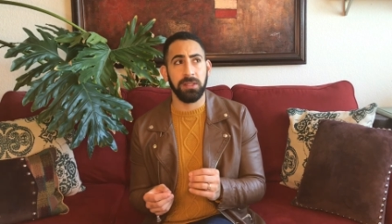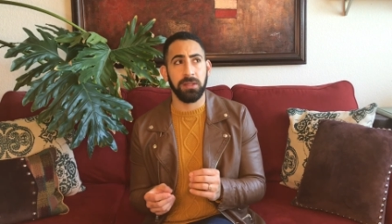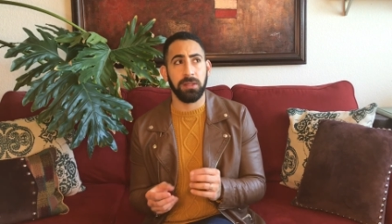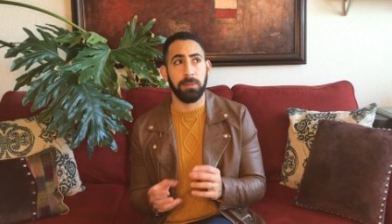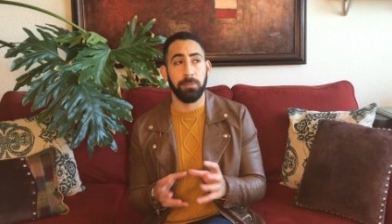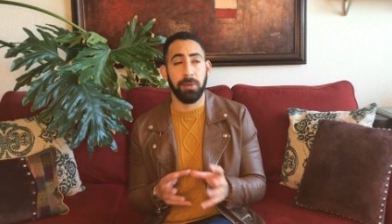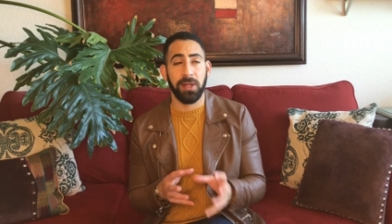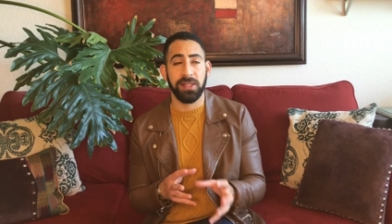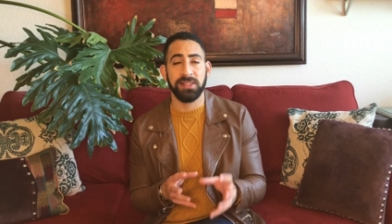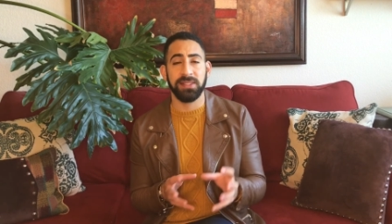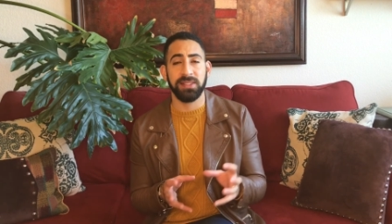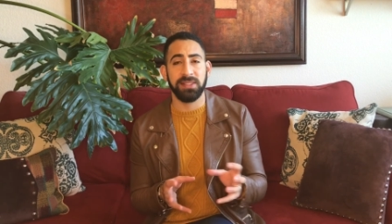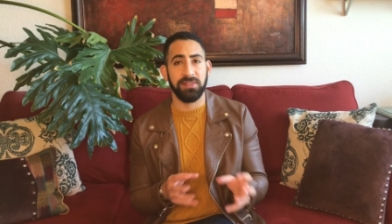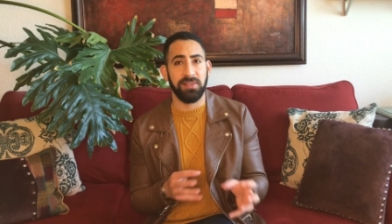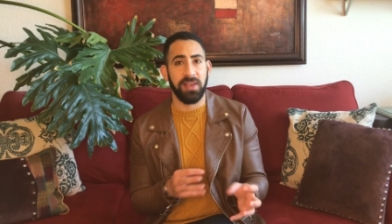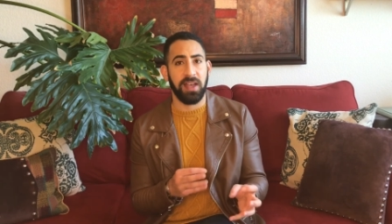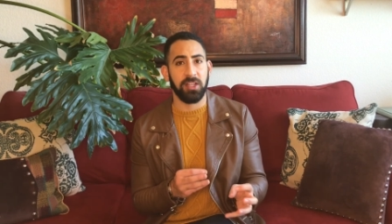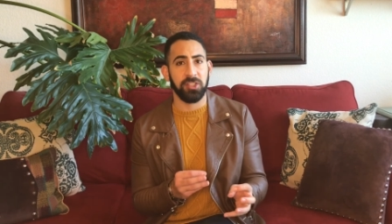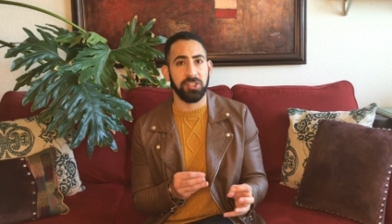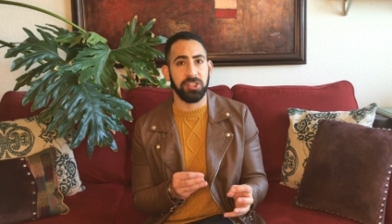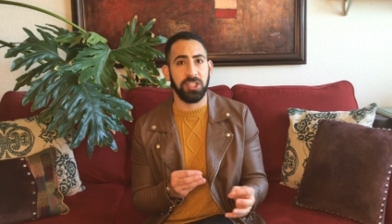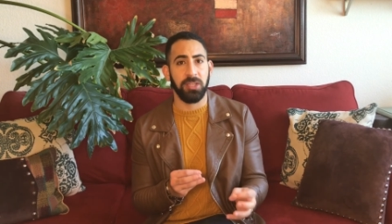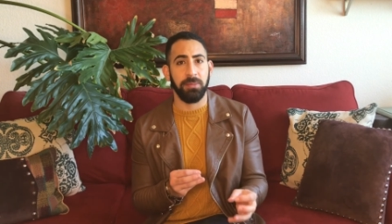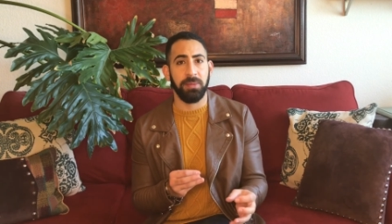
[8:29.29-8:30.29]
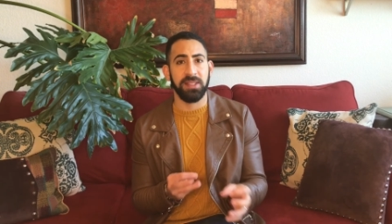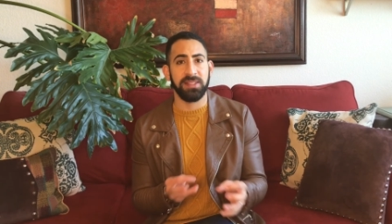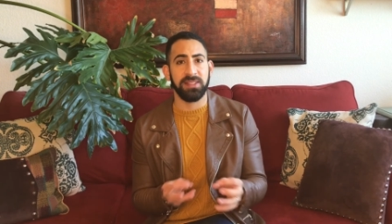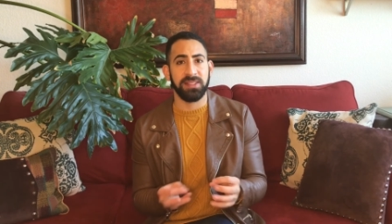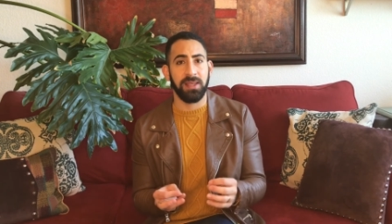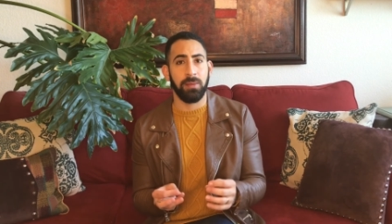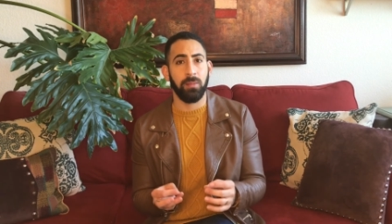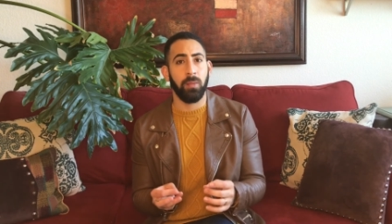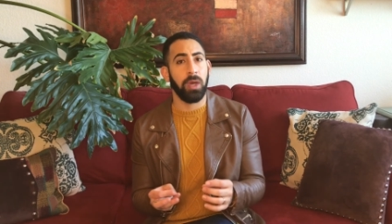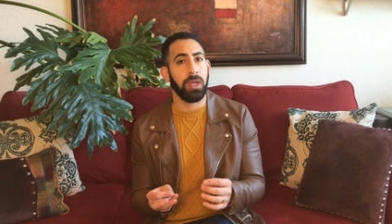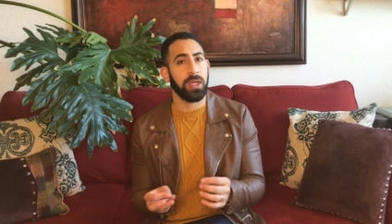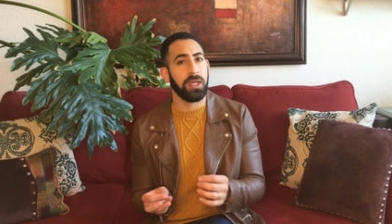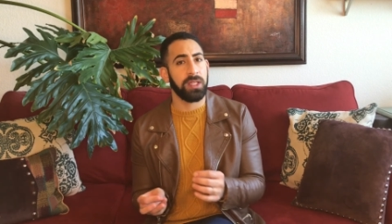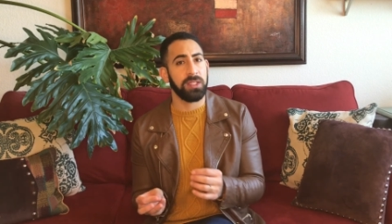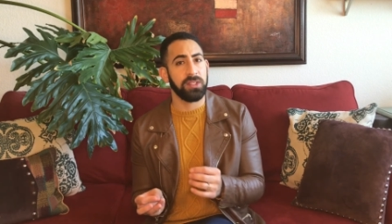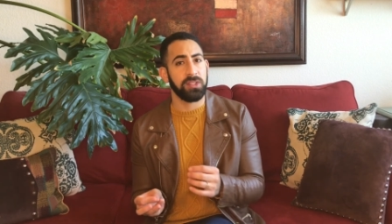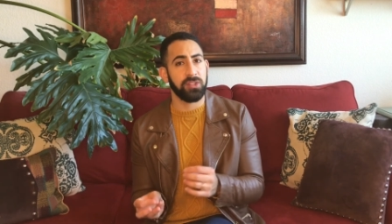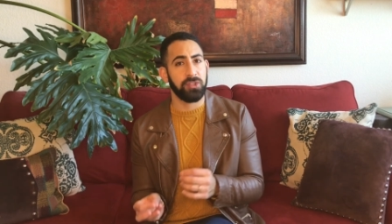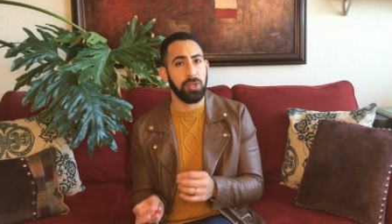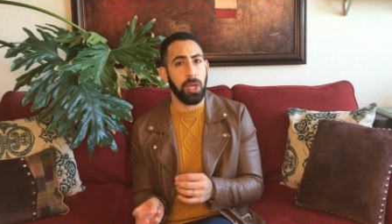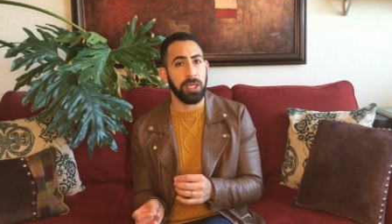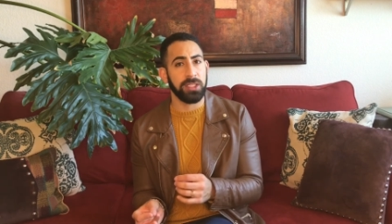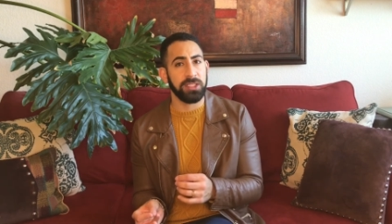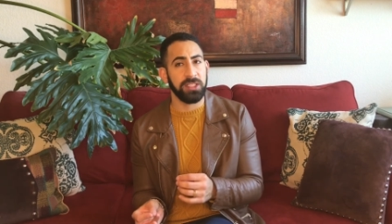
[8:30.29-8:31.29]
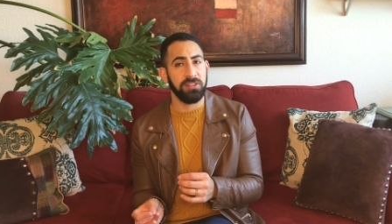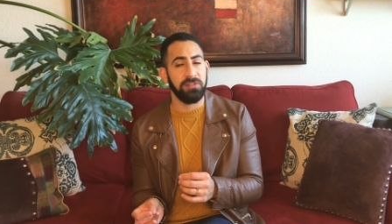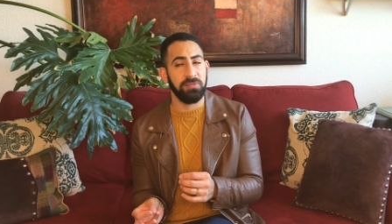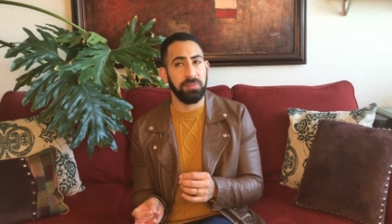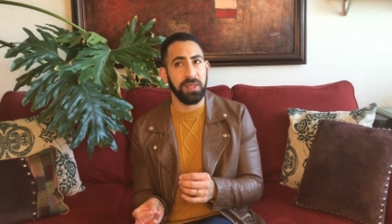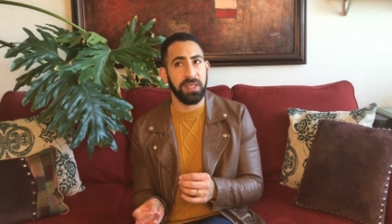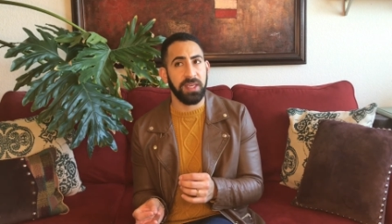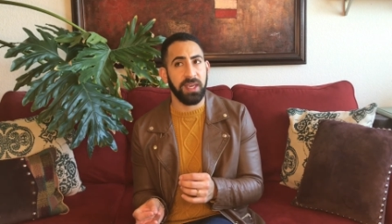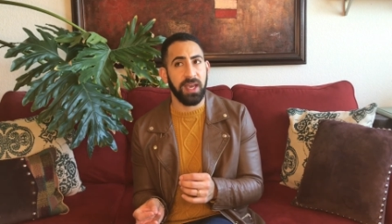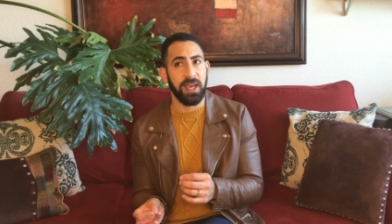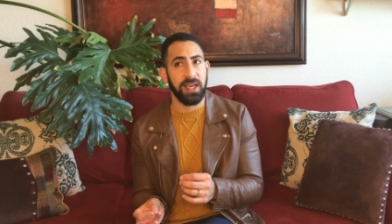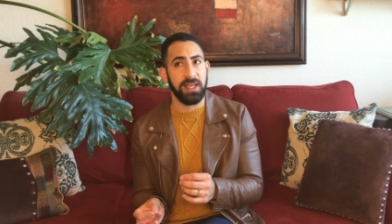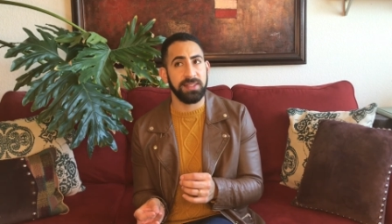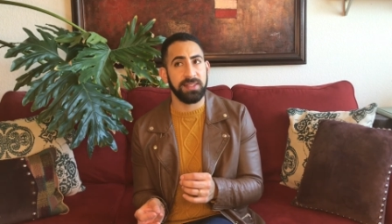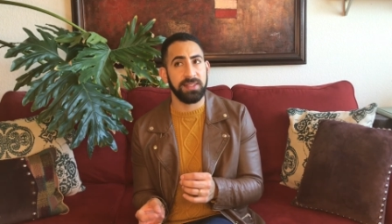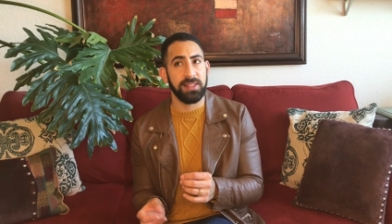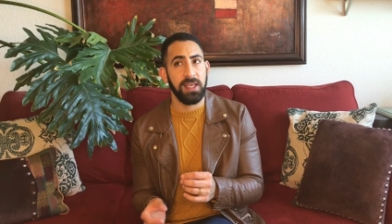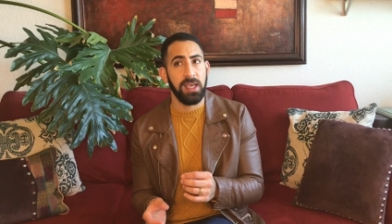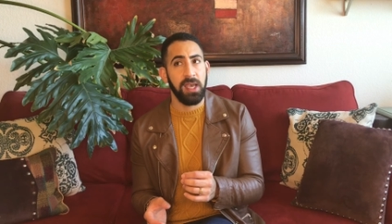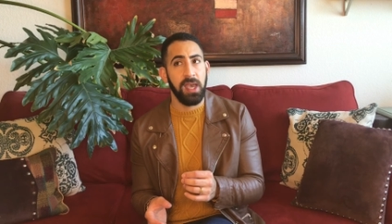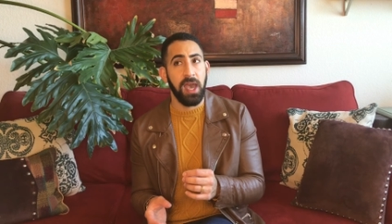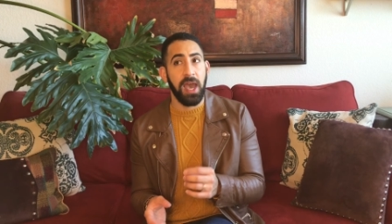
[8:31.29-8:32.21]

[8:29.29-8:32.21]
the presence of algae, to be somewhat constructive because